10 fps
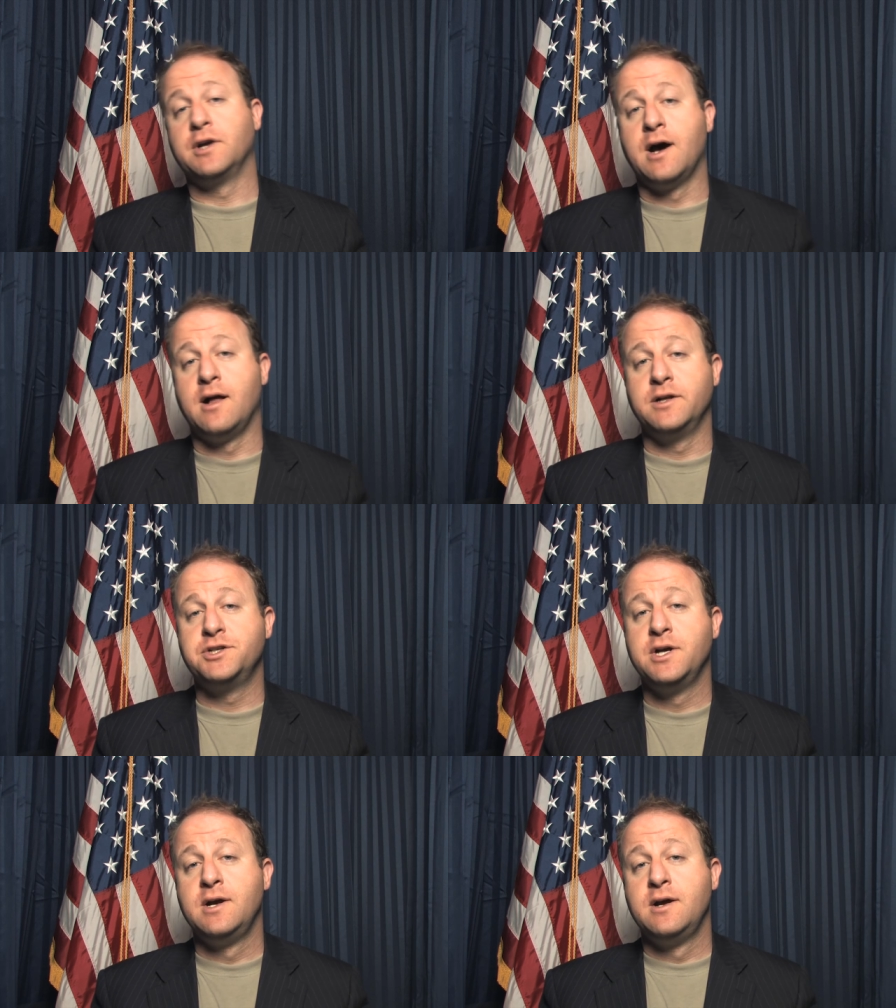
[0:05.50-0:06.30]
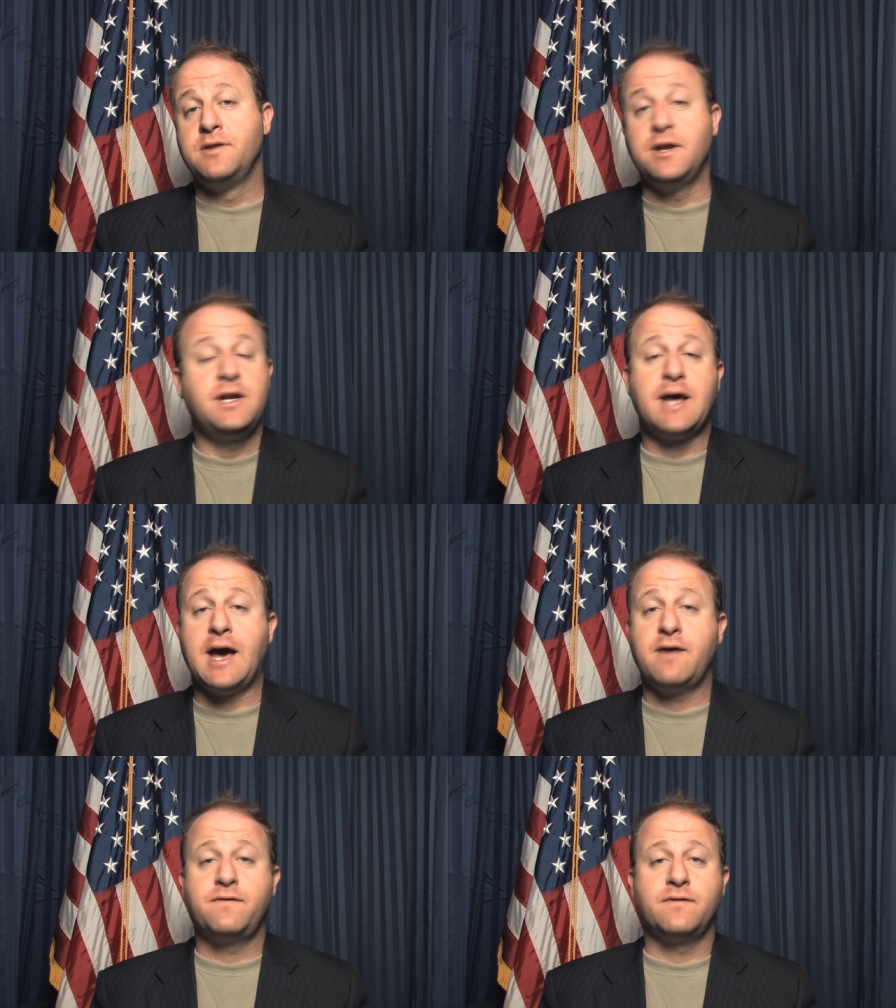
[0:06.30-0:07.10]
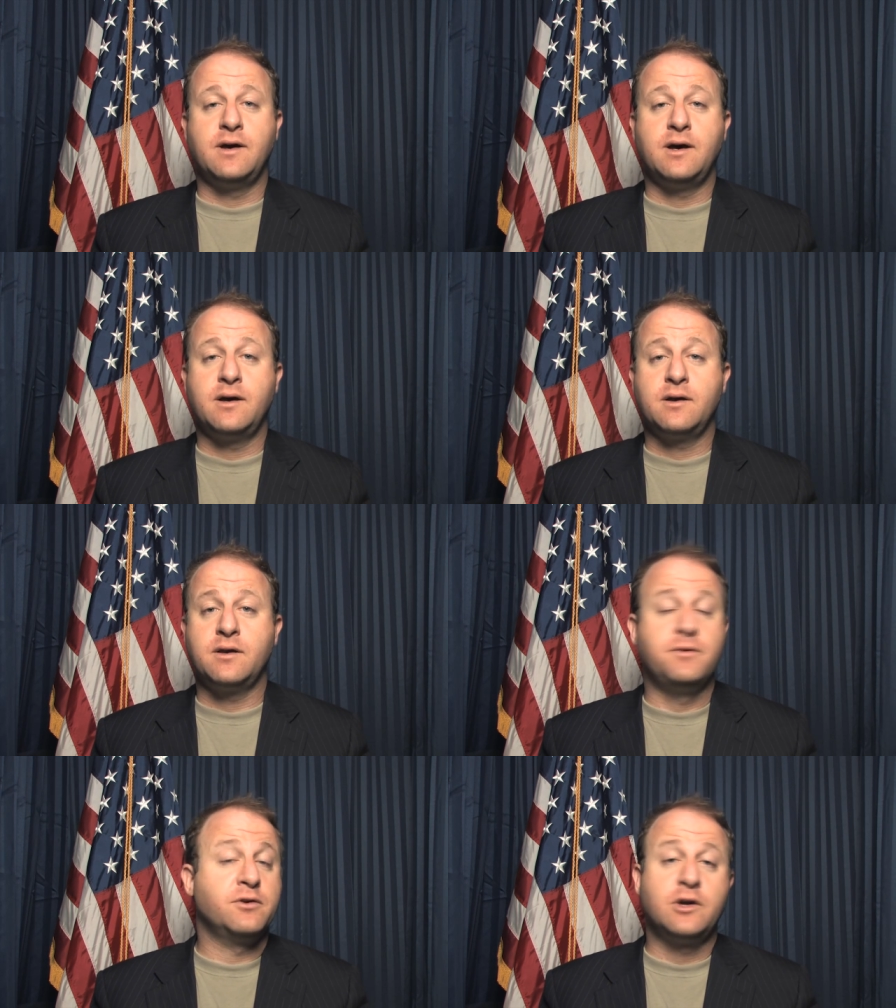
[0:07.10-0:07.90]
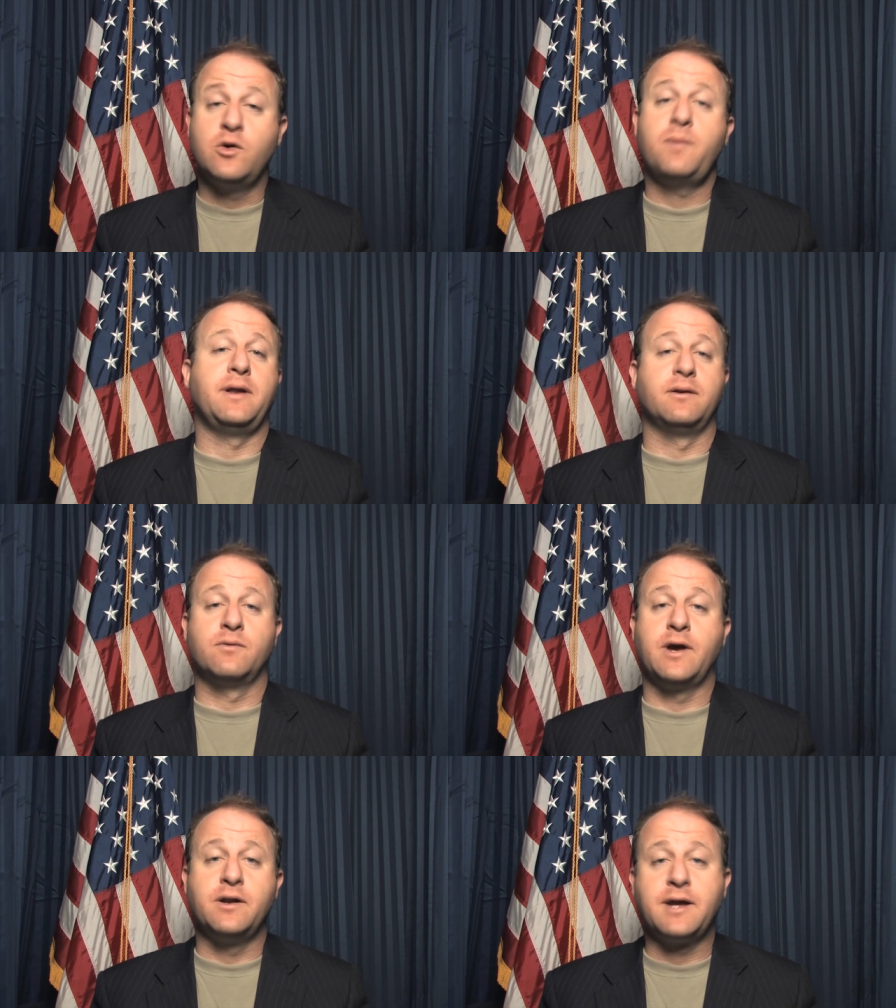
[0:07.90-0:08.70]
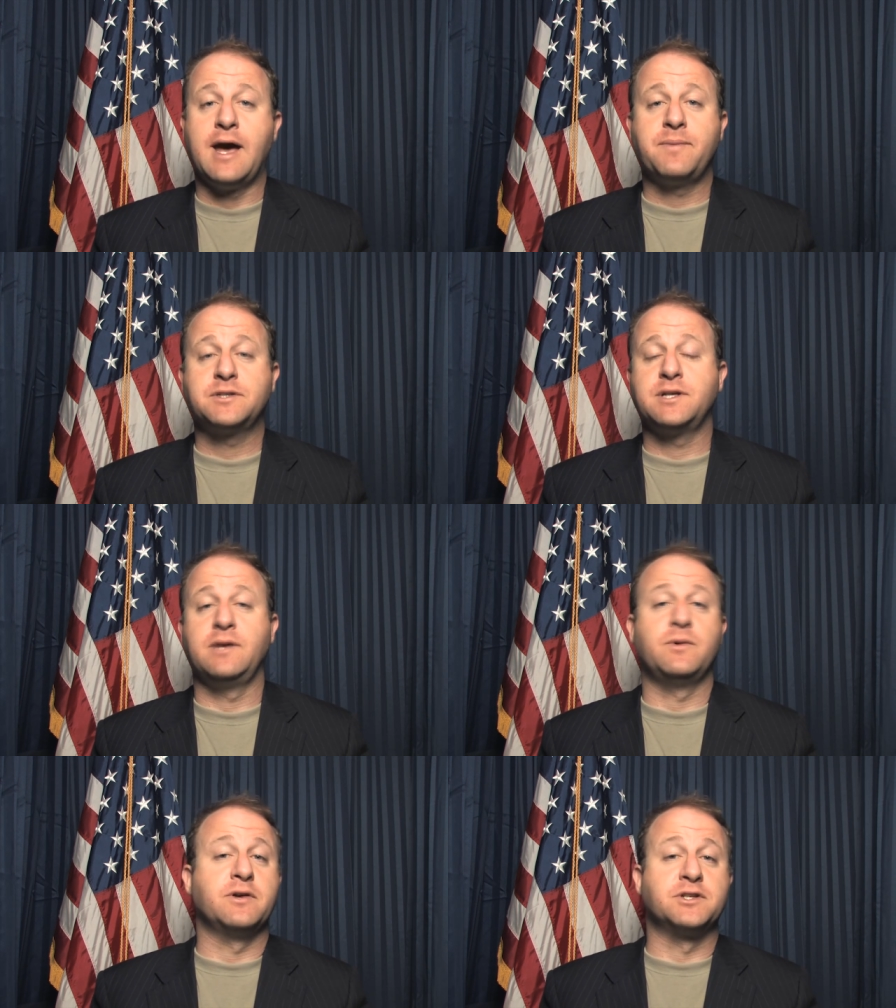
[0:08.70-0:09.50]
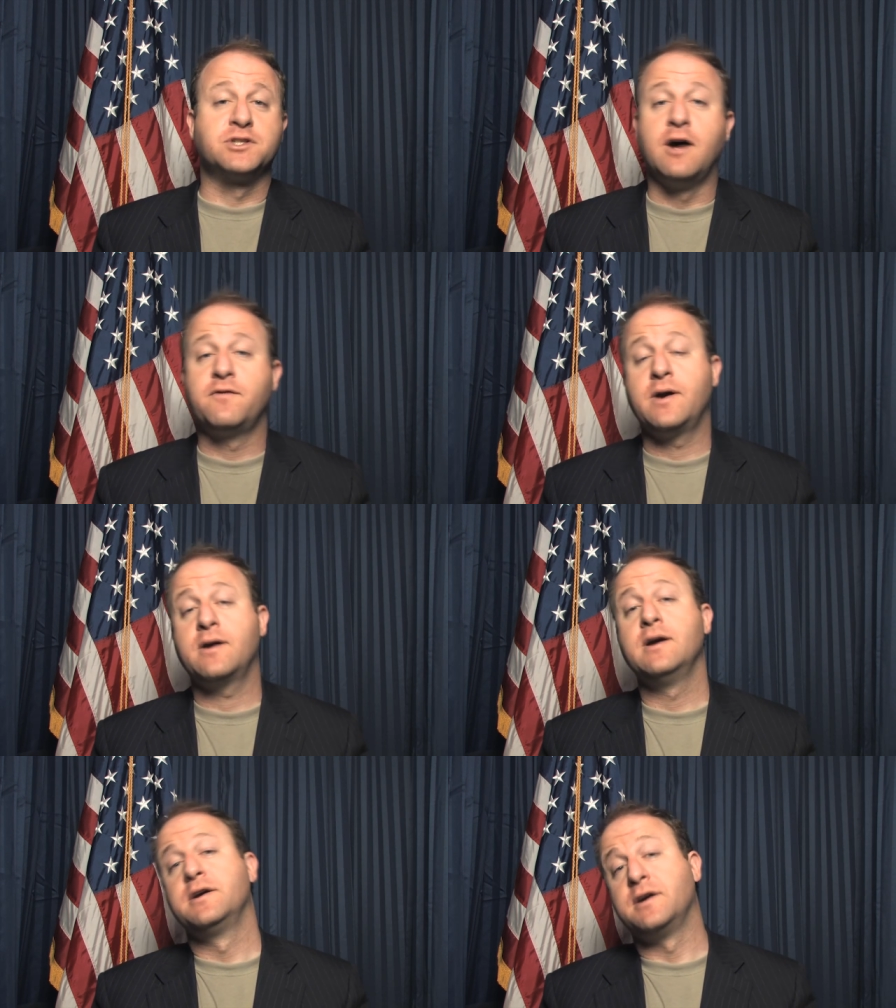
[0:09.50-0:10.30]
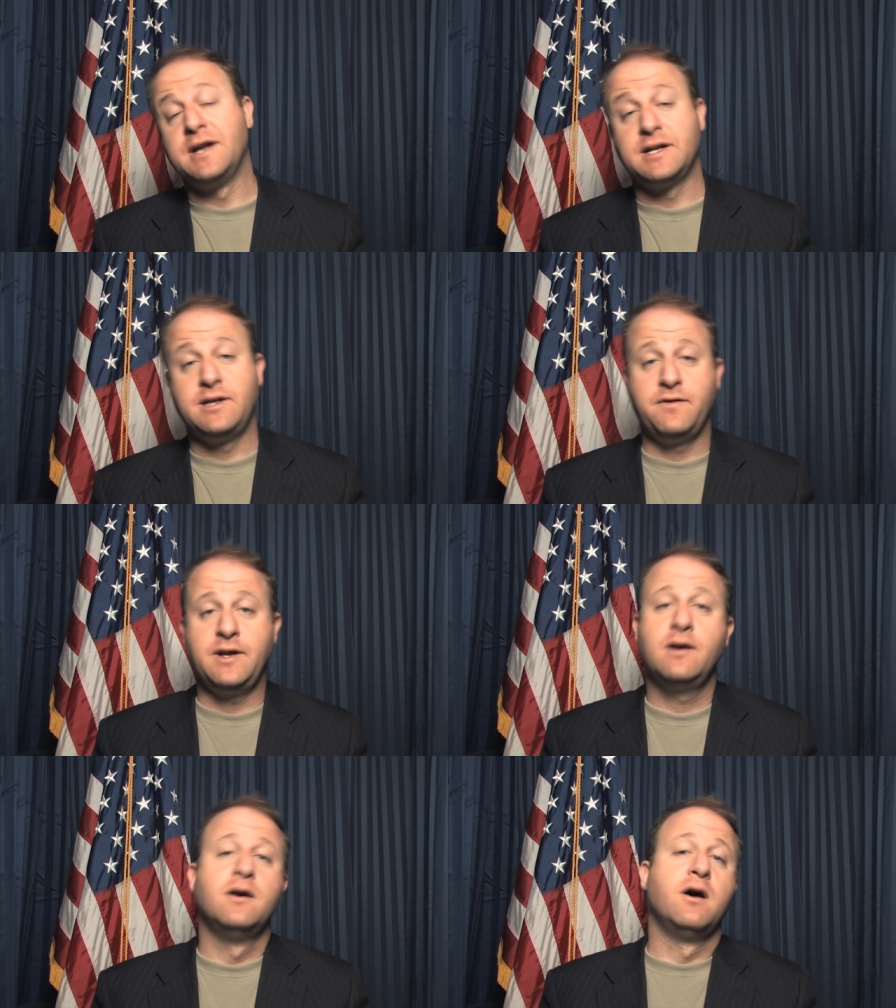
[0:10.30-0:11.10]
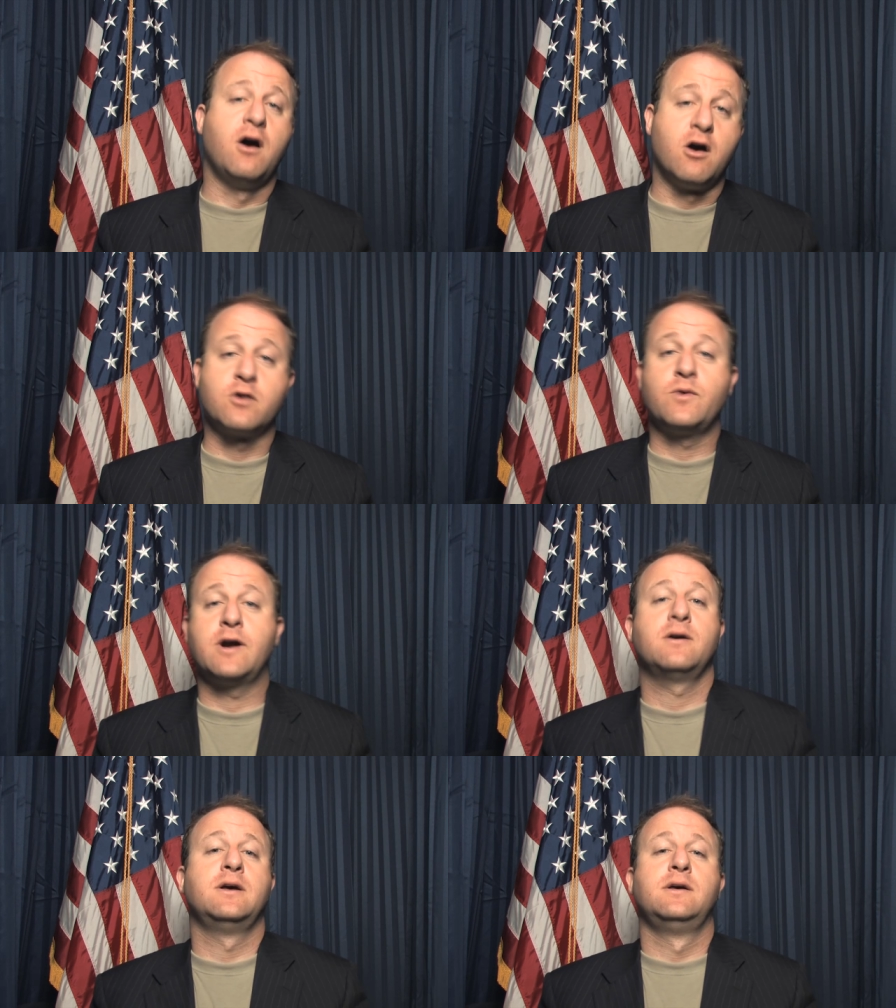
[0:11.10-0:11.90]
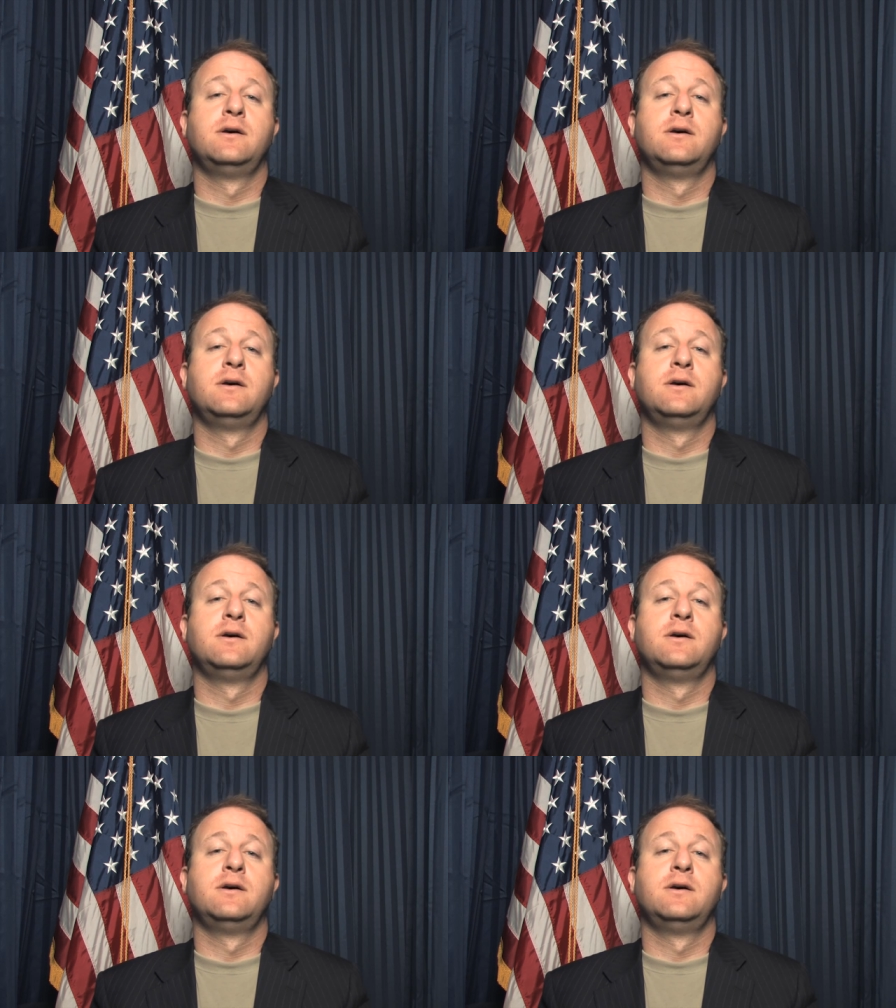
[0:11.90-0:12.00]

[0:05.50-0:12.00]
to college, they need to have computer equipment right on campus. They need, whether it's software, connectivity, hardware.